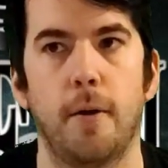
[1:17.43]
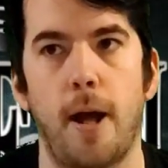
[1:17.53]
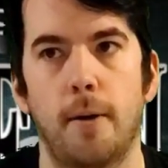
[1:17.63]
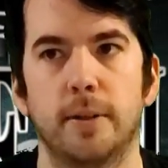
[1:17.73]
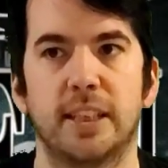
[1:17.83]

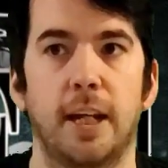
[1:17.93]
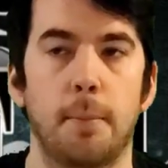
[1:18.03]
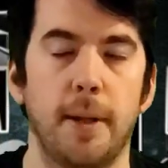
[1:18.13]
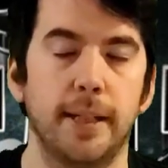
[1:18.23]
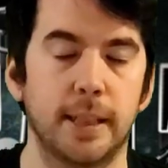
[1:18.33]
How is it
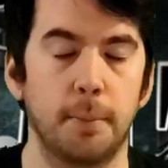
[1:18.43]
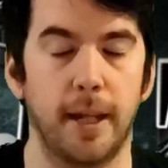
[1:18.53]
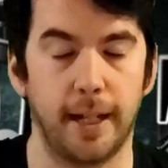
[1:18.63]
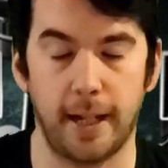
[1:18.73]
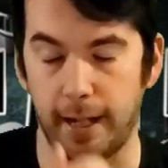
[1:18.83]
going to be? Is it going to
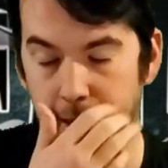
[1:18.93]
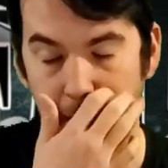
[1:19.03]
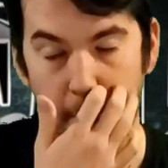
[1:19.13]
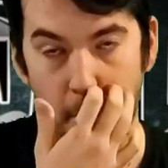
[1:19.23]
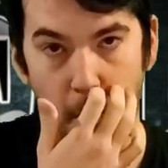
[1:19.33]
be like a
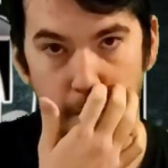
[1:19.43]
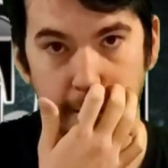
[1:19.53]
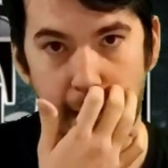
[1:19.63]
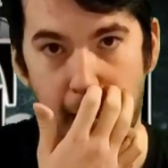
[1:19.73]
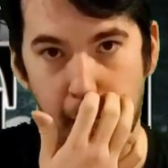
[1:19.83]
Kingdom
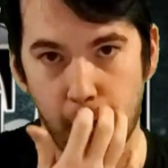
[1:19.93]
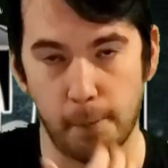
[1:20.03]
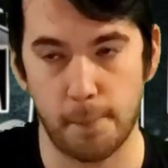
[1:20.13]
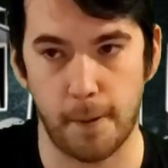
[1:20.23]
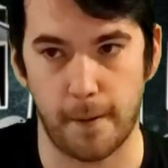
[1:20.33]
Hearts
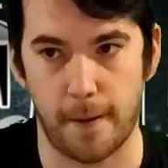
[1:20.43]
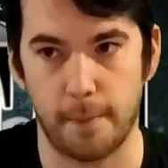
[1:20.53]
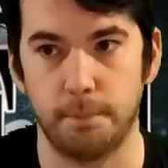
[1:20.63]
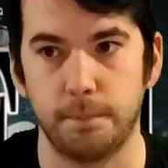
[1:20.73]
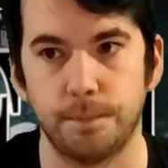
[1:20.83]
style?
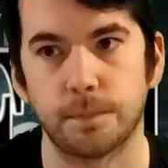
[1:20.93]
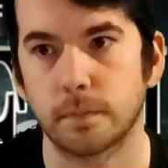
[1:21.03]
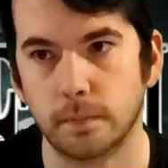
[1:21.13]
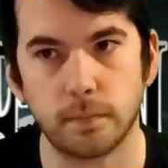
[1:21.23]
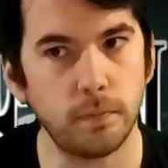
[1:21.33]
But
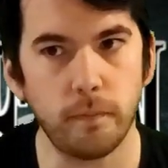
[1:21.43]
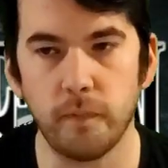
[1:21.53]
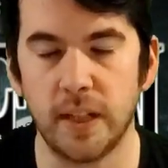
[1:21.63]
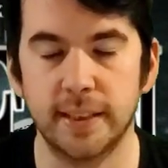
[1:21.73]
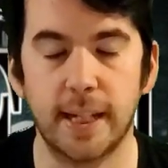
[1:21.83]

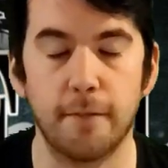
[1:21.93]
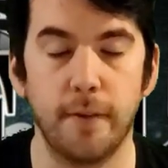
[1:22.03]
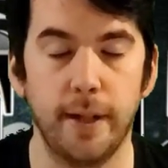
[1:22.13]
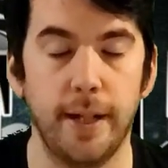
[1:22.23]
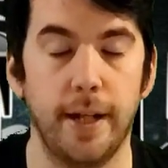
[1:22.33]
it's
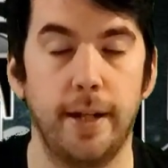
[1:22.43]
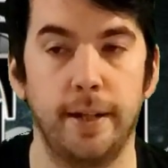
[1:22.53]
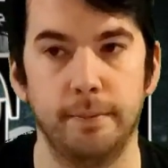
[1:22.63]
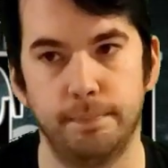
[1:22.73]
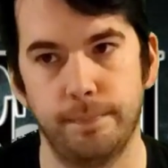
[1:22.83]
definitely
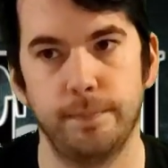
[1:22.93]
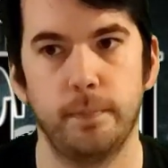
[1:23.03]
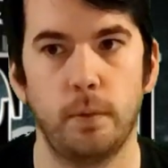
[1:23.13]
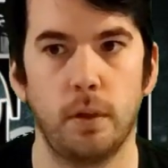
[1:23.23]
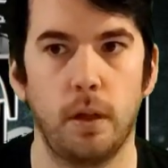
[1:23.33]
a
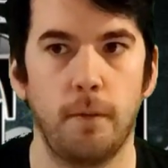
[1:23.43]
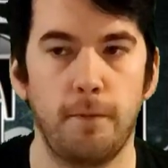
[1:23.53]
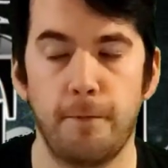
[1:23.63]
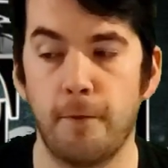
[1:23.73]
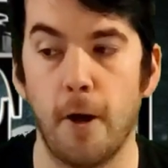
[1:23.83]

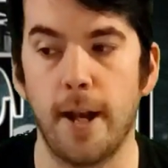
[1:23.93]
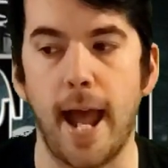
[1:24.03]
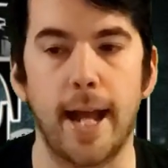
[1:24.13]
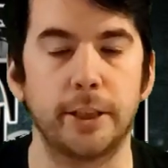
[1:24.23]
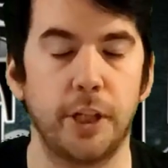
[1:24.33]
fun
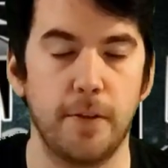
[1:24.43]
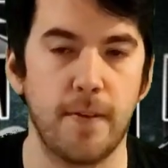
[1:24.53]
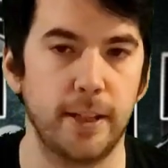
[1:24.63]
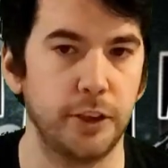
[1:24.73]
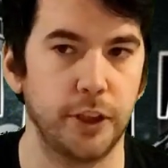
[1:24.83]
action
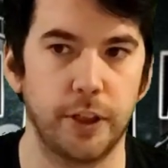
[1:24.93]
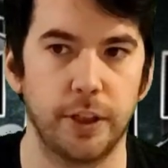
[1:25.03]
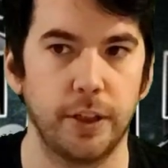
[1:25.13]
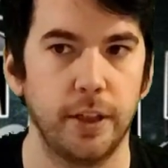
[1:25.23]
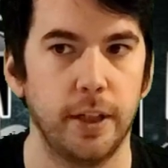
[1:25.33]

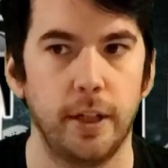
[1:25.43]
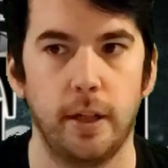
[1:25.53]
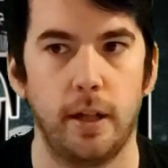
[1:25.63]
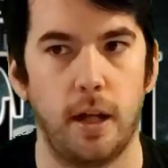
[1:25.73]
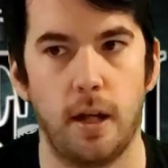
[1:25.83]
adventure.
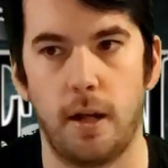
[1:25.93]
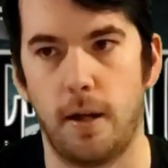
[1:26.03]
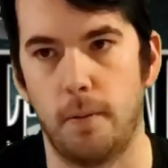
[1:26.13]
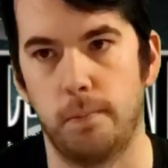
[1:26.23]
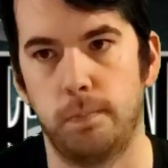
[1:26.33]
Uh,